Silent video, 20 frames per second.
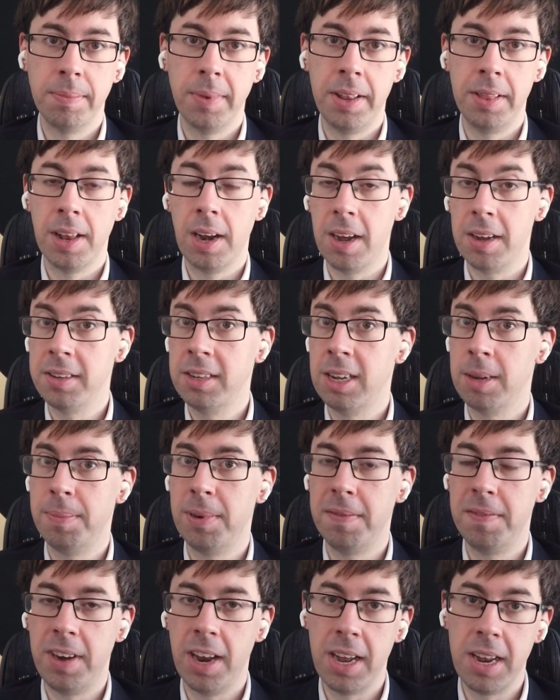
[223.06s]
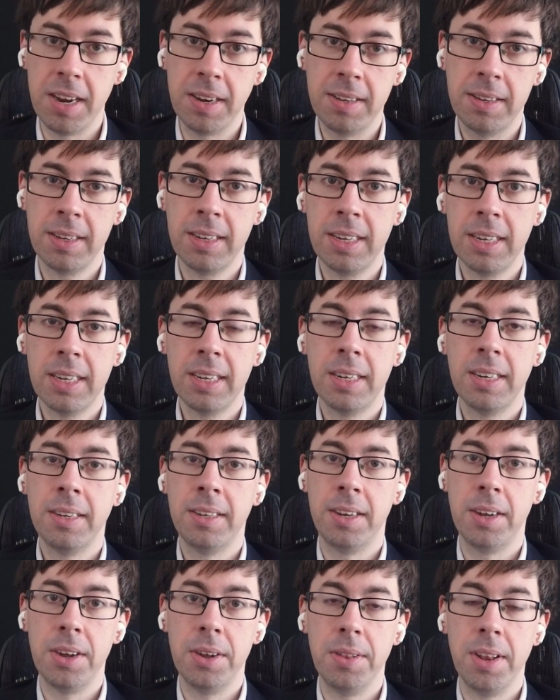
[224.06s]
in the last couple of days.
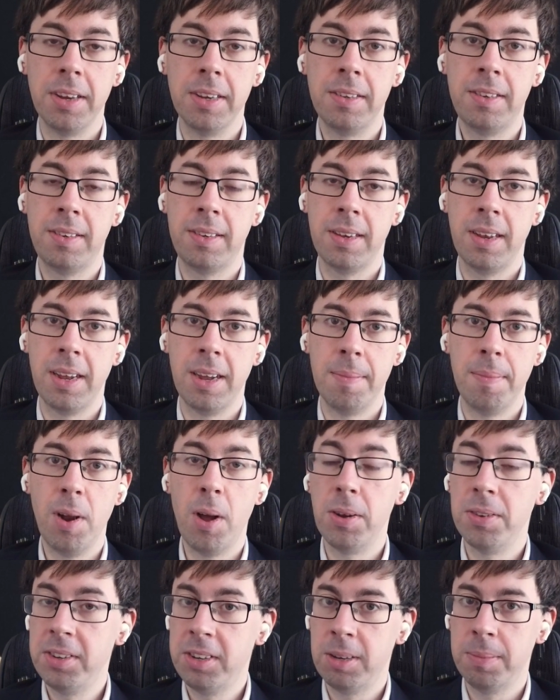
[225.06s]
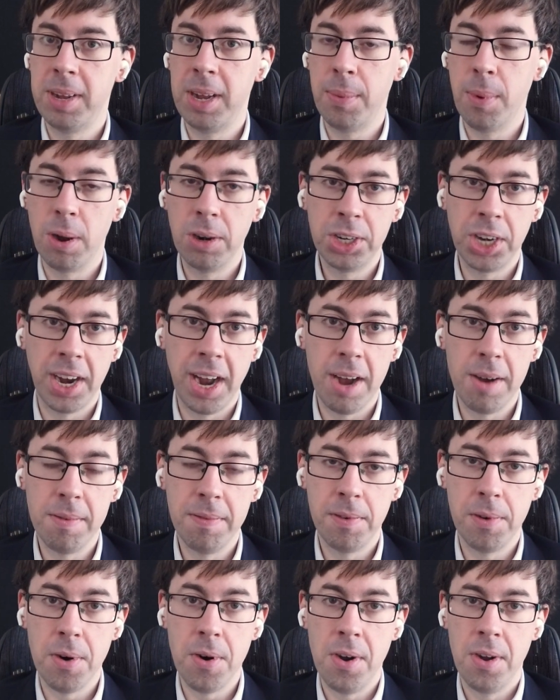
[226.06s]
So there's lots to be watching
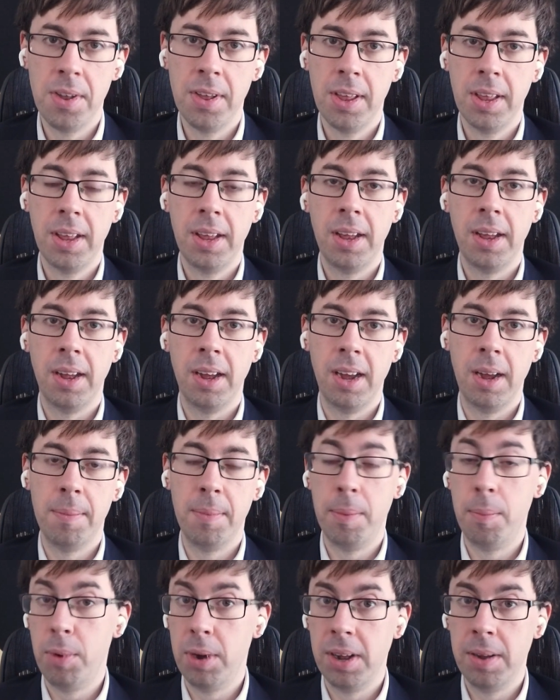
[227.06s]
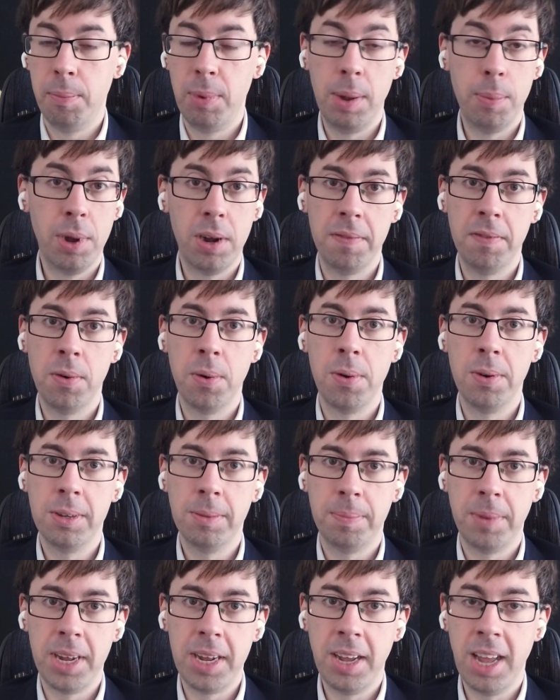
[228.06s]
out for, and we will of
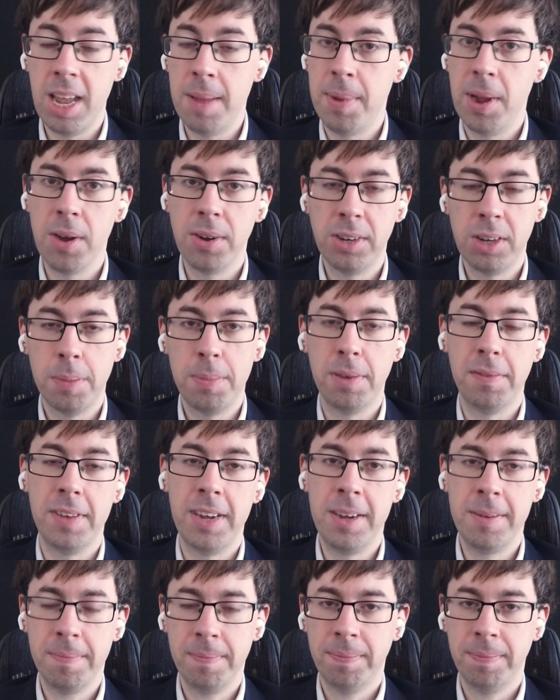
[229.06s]
course be keeping on top of it.